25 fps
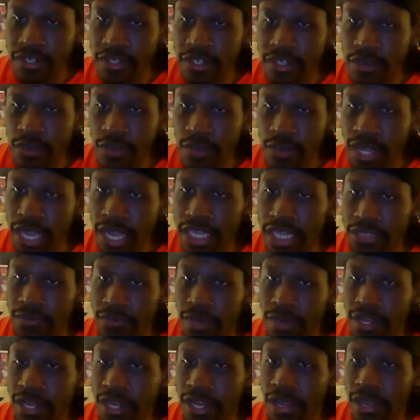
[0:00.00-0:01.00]
us to relax
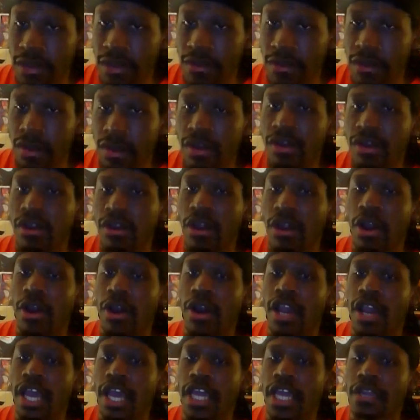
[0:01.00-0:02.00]
right now.
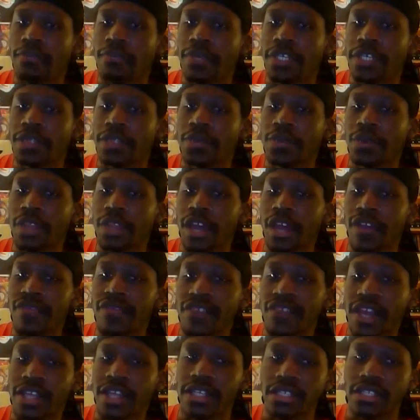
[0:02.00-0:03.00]
Our enemies will not
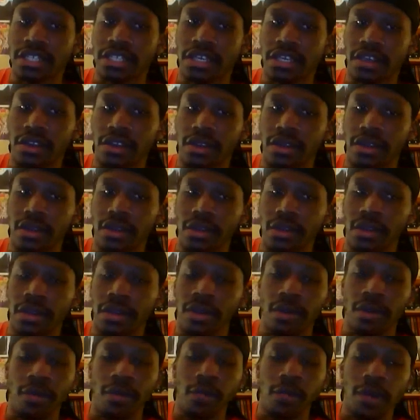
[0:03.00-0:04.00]
find us here.
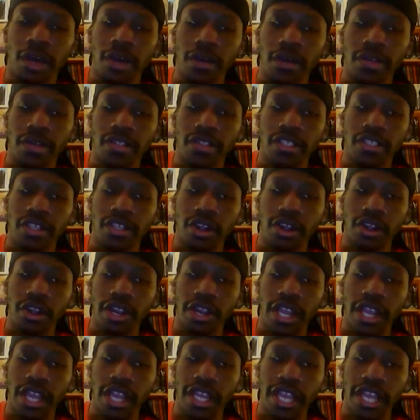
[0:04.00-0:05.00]
Well, there
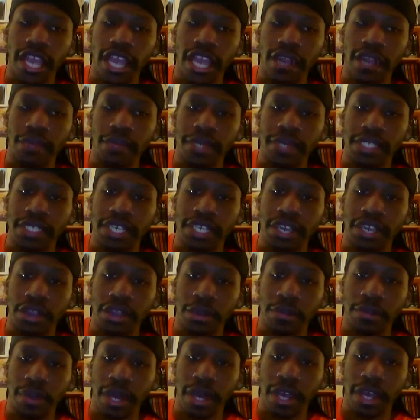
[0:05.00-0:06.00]
aren't any enemies
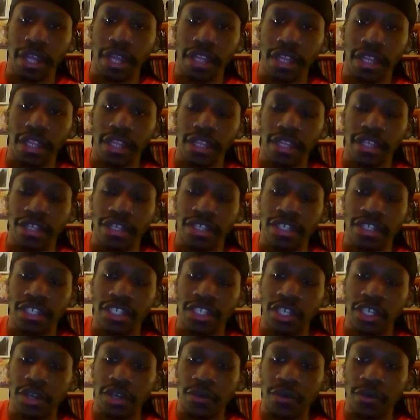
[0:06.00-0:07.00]
here, but
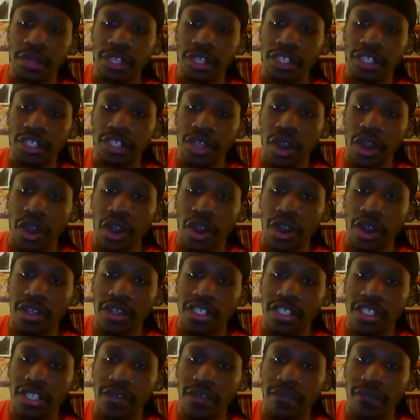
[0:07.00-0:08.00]
shouldn't we
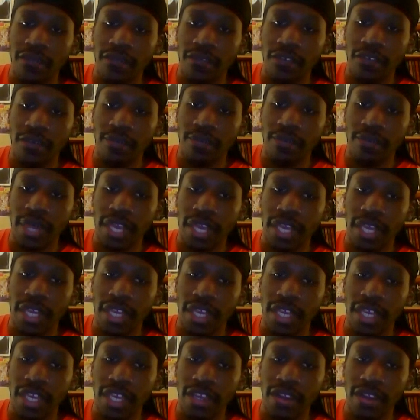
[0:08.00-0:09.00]
charge them for
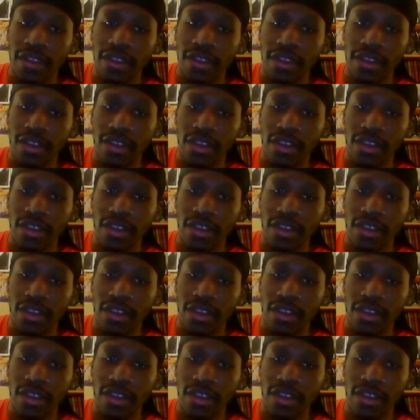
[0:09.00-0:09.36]
being here?